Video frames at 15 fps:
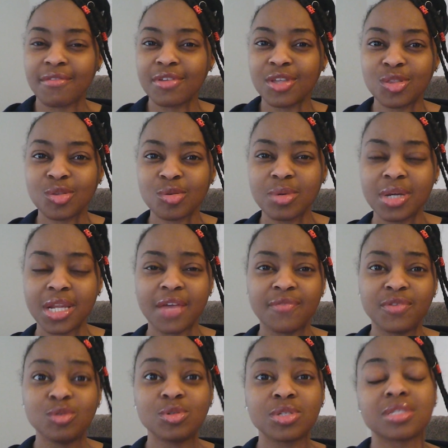through it, if
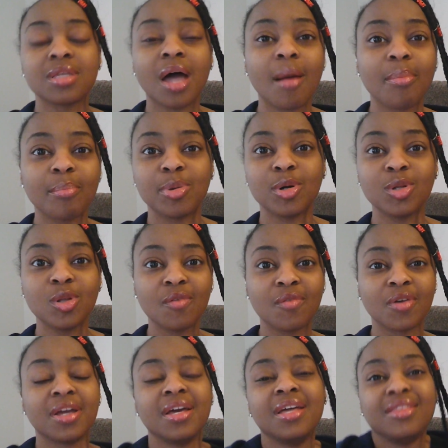you stop and pull over,
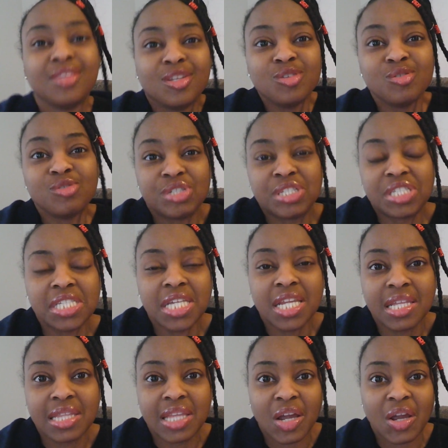then you're just sitting
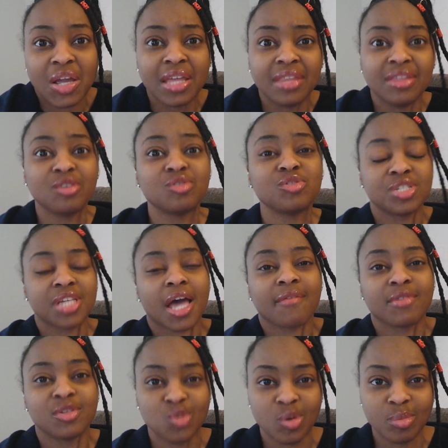there, and then you're just
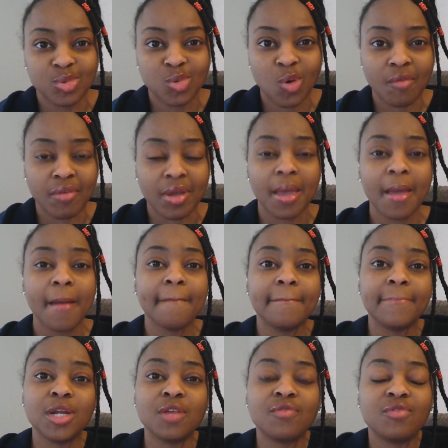having to absorb it.
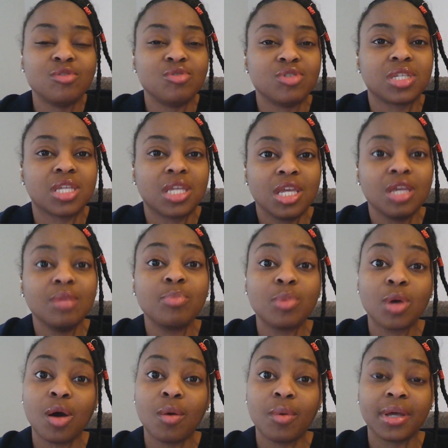But if you just keep
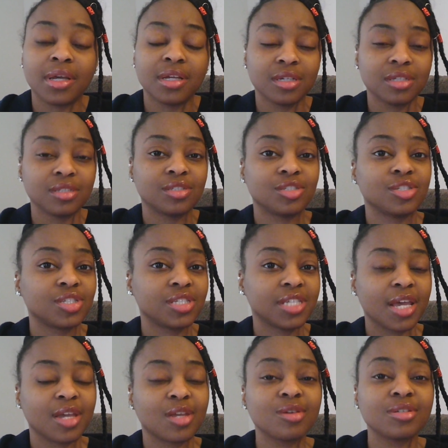going, just
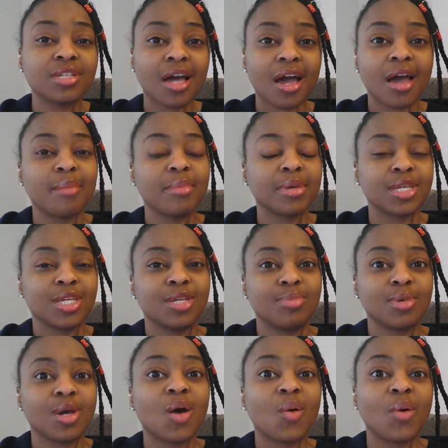take your time and keep
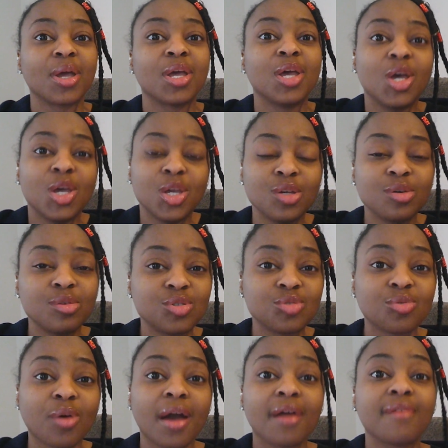going, you'll
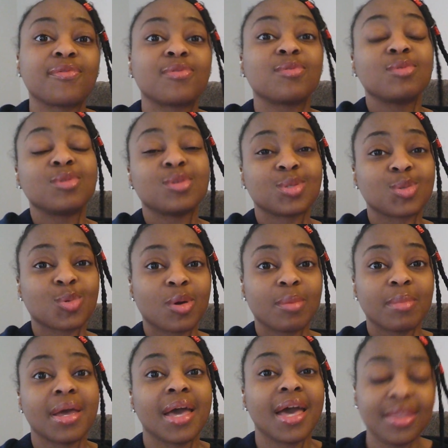drive through the storm,
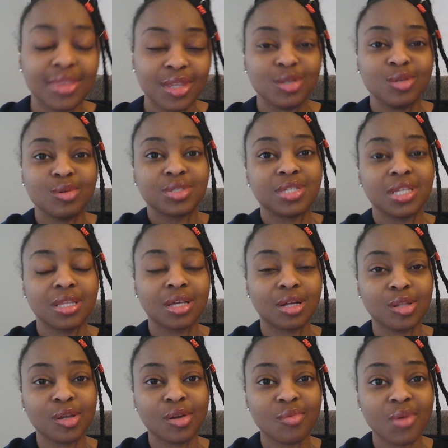and then you'll see the
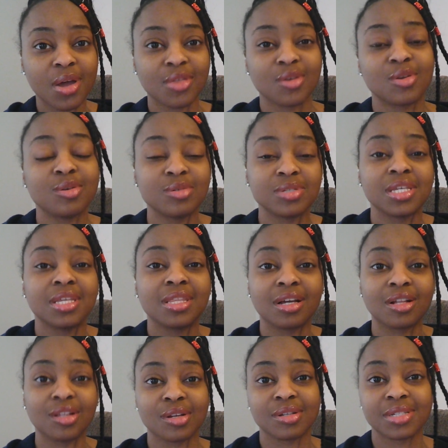clear weather, you'll see the
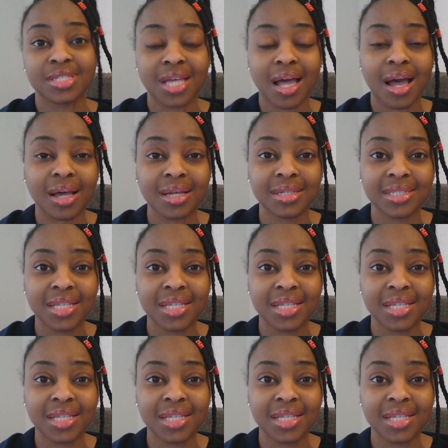clear skies.